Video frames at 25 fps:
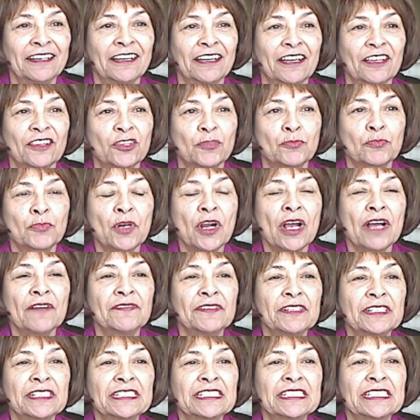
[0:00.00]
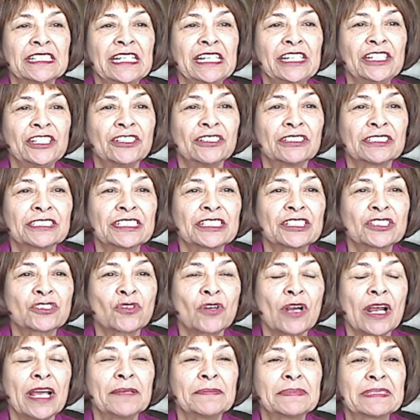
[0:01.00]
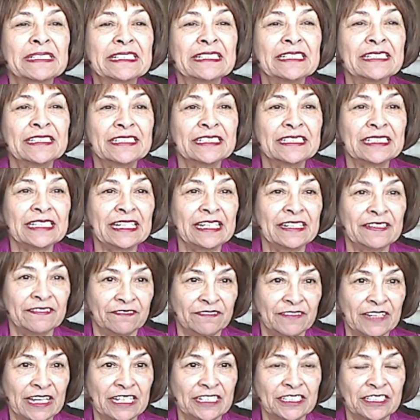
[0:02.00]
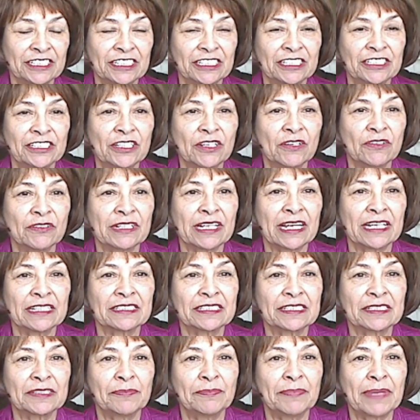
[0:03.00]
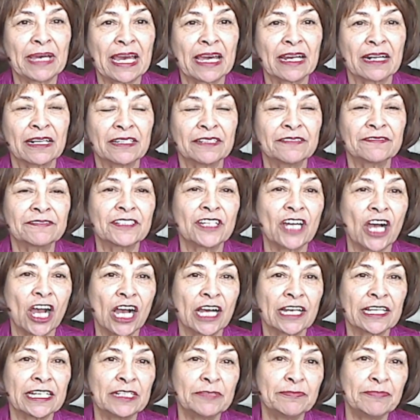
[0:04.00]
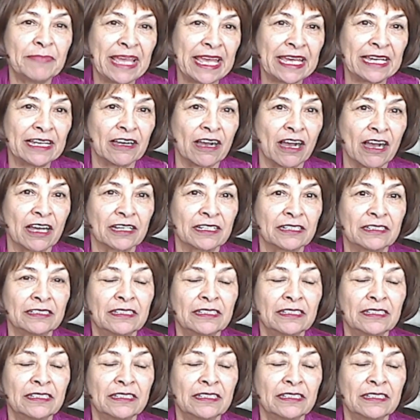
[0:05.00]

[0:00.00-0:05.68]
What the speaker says: The prophet Ezekiel describes this invasion known as the Battle of Gog and Magog